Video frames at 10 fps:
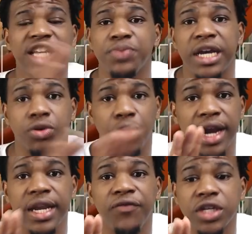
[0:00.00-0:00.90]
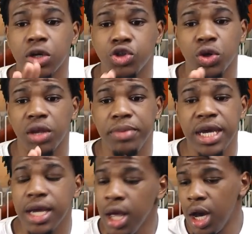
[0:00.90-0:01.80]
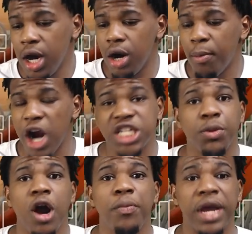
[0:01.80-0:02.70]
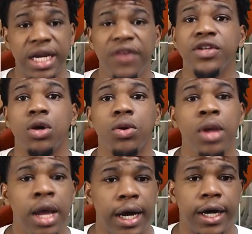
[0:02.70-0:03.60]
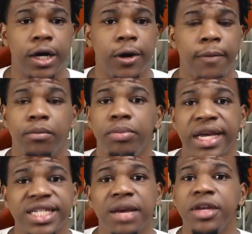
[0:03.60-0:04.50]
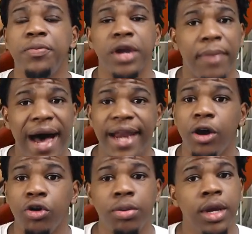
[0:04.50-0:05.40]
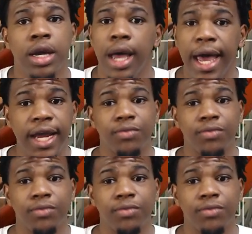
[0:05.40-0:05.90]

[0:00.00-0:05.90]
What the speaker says: played some great defense on Joel Embiid. Marcus Smart played defense on Ben Simmons. He put a body on him. Hey,